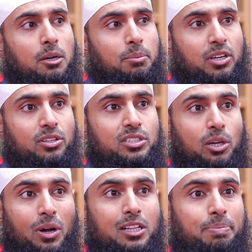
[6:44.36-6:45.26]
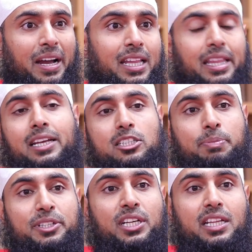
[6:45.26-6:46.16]
because the world back then,
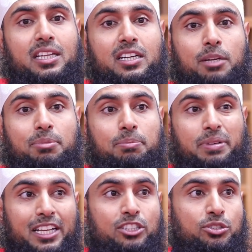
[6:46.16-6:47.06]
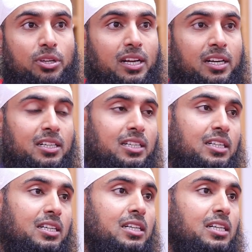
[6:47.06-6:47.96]
especially the Arabian Peninsula,
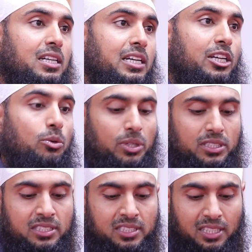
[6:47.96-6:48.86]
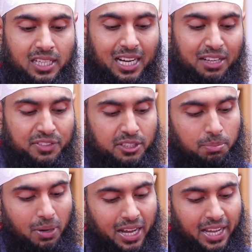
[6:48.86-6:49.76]
it was
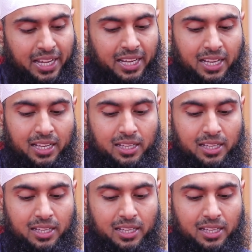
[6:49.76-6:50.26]
governed by